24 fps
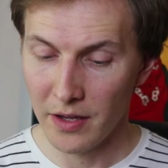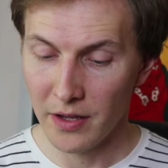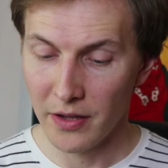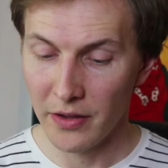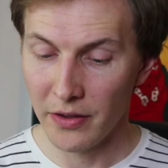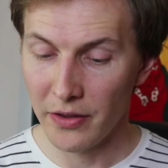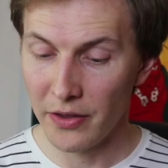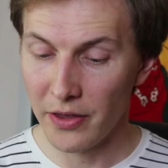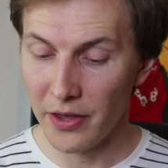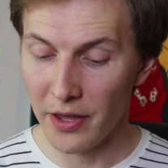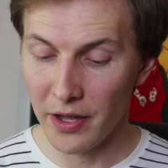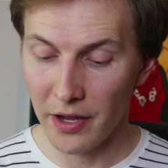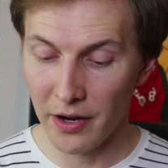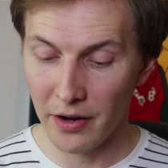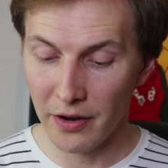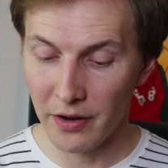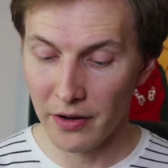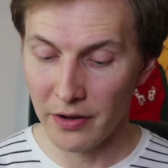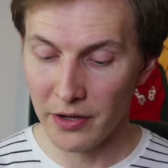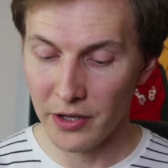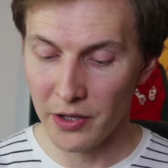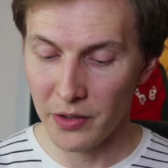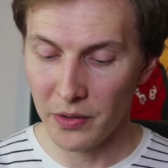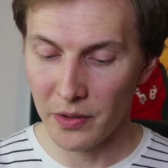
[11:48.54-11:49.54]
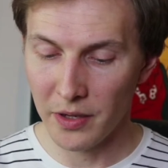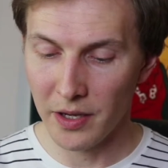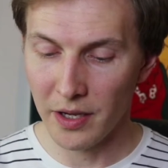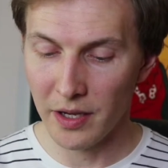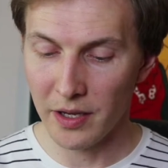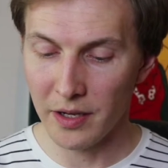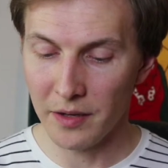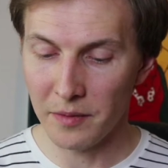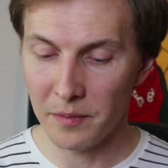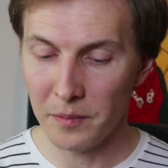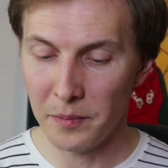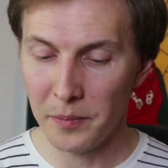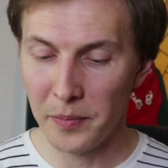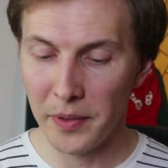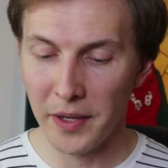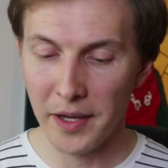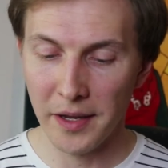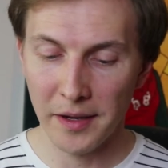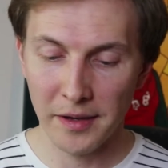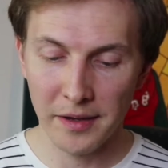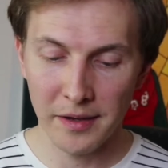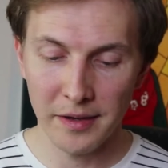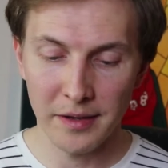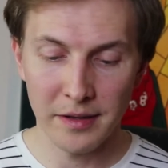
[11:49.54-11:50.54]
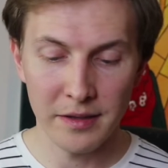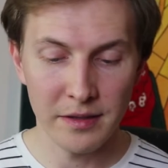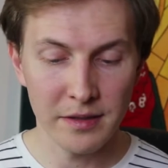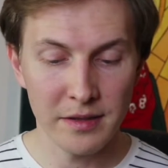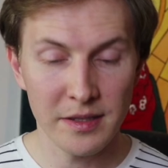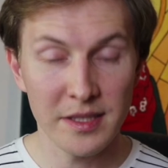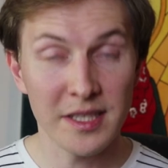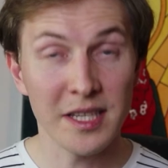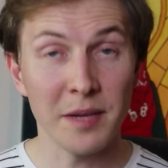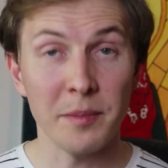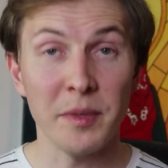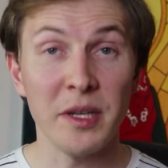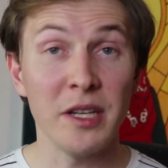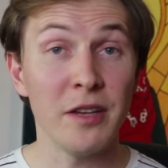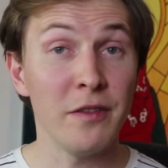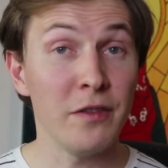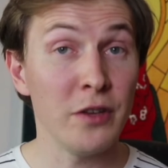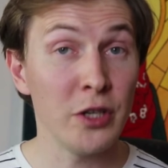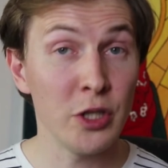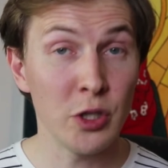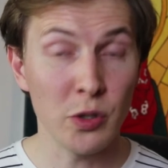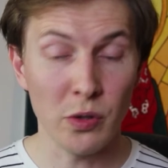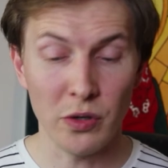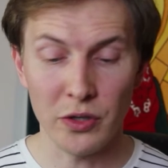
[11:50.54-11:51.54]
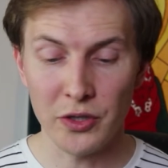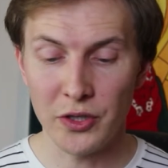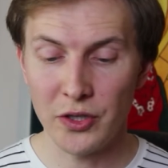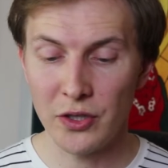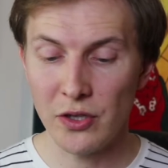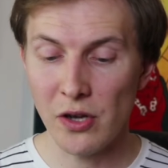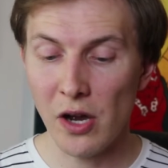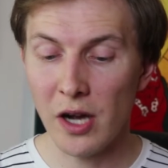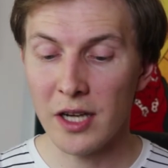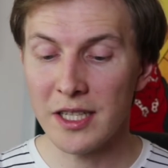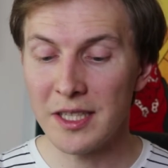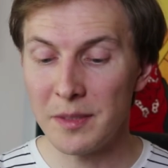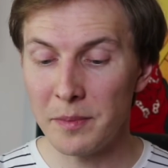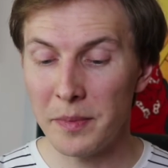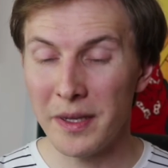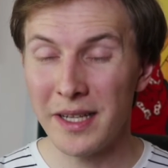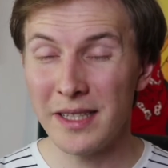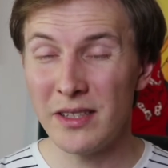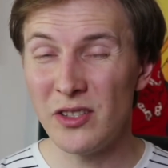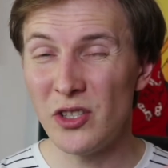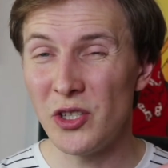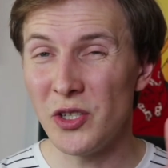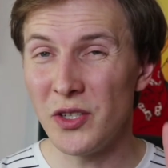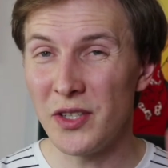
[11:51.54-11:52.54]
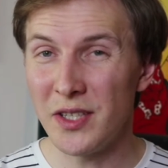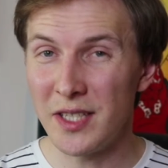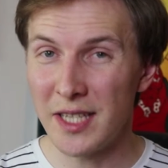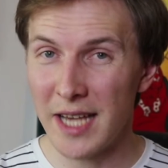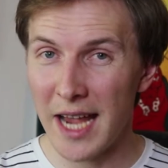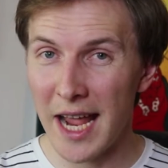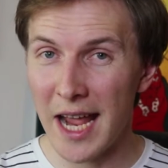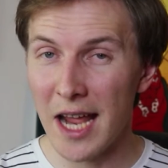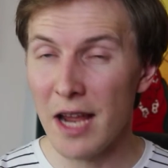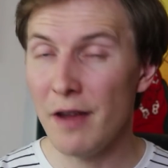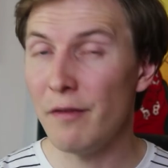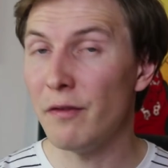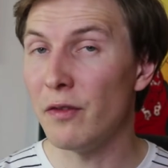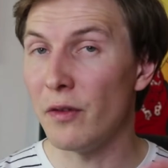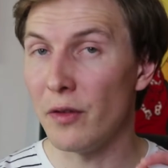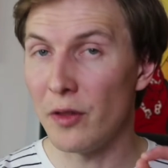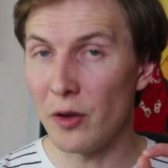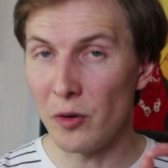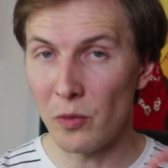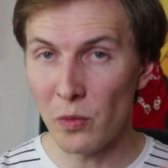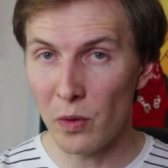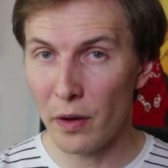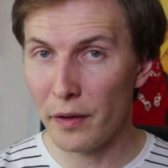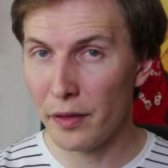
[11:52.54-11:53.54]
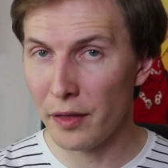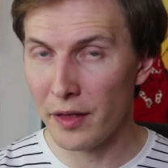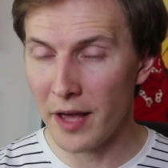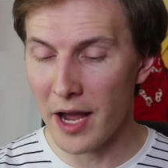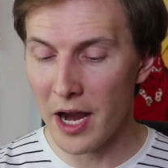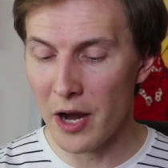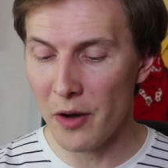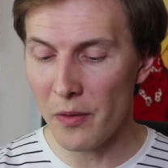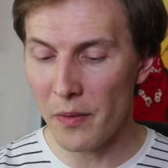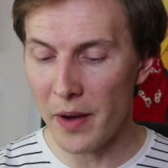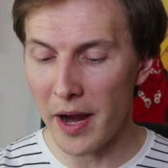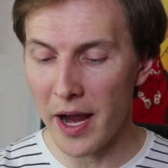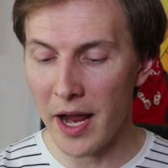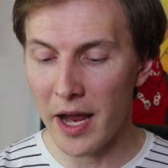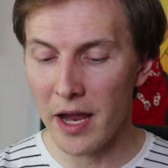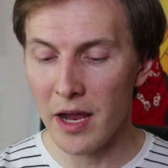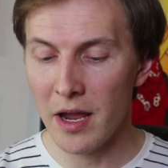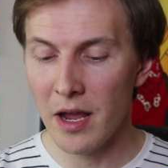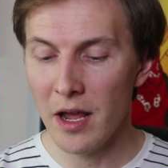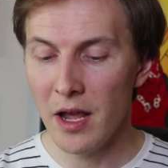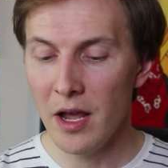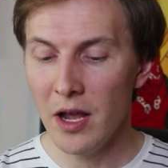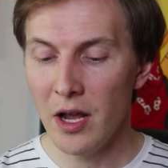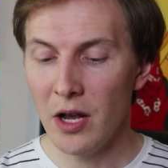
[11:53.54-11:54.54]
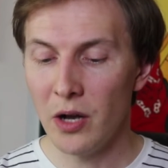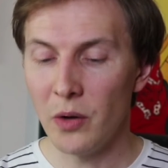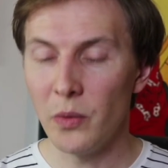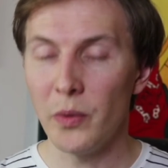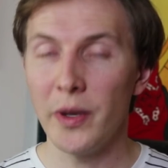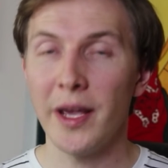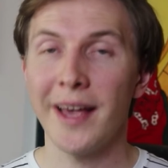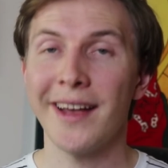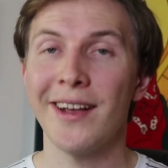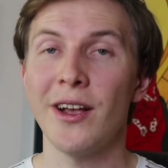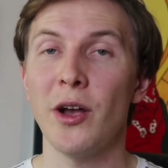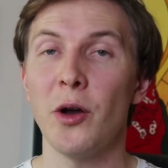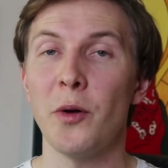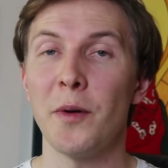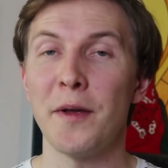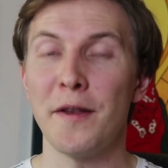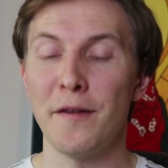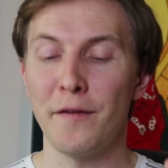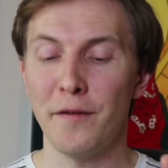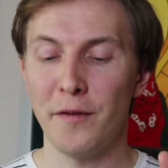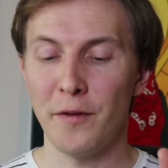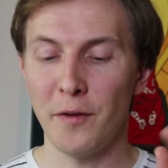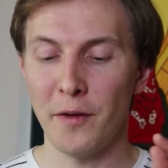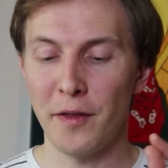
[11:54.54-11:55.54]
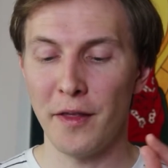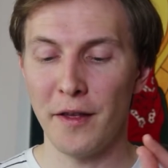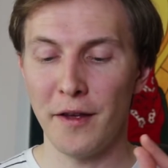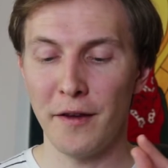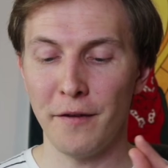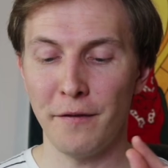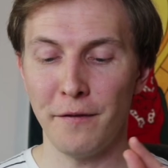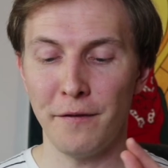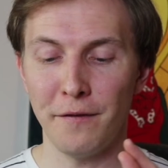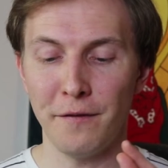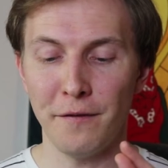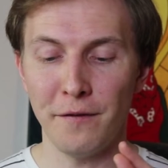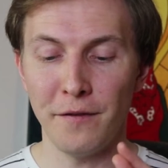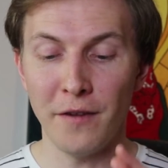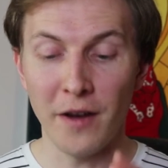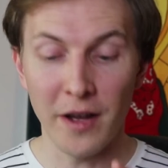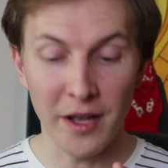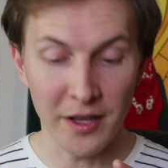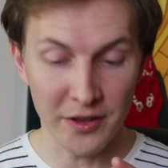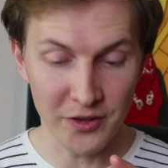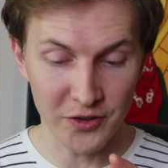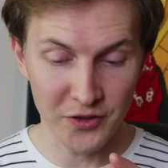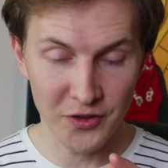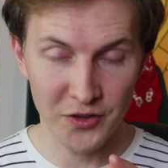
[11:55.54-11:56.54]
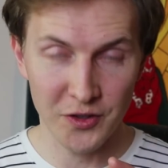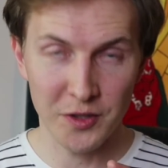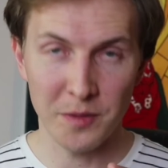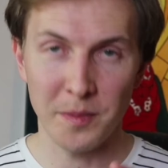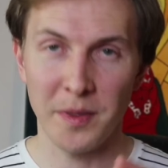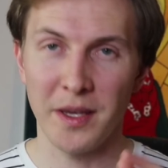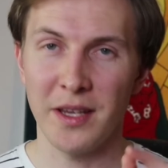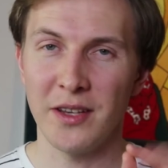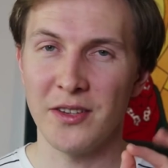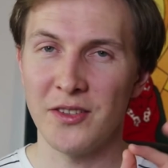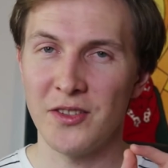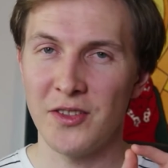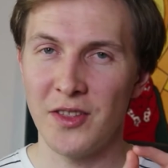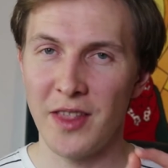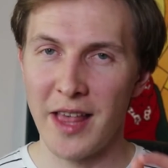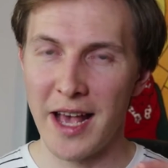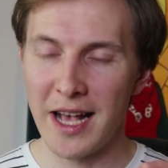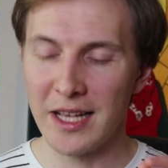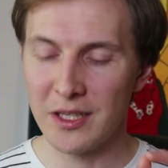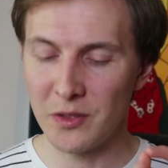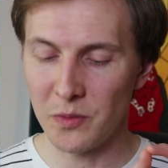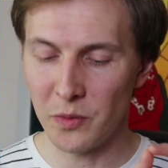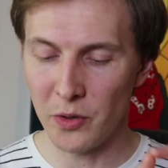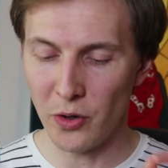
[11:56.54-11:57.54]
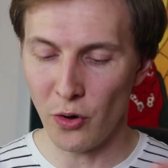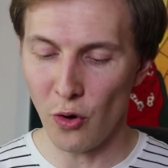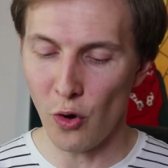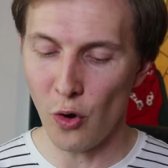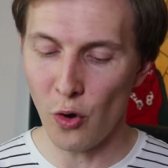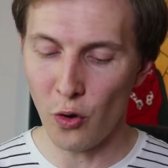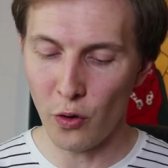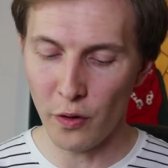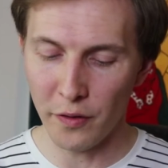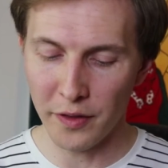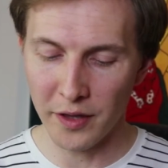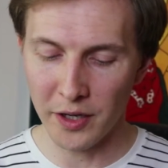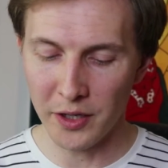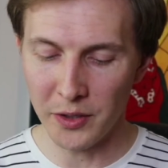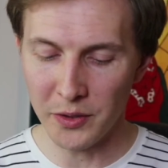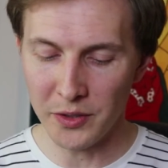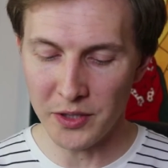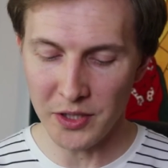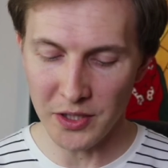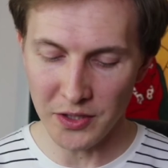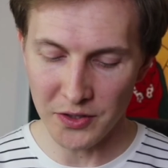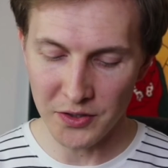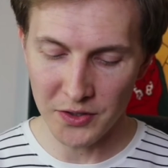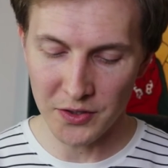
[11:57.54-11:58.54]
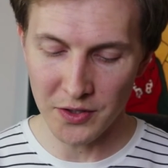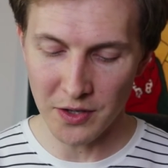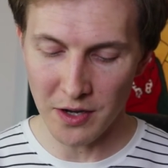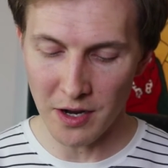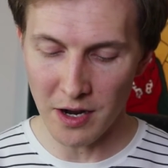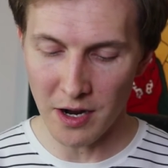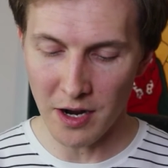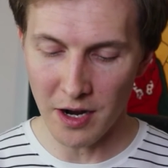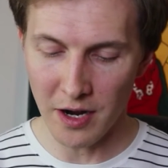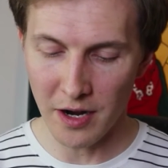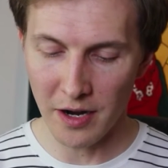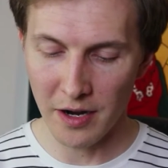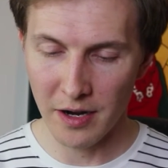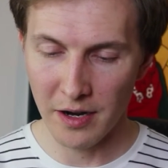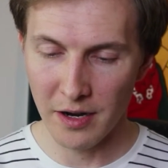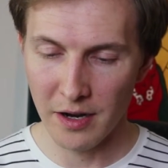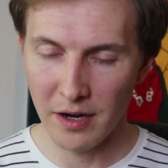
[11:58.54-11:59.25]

Here you can pick some individual stocks, but today for the Roth IRA we are going for the funds because that's where all the goodies are.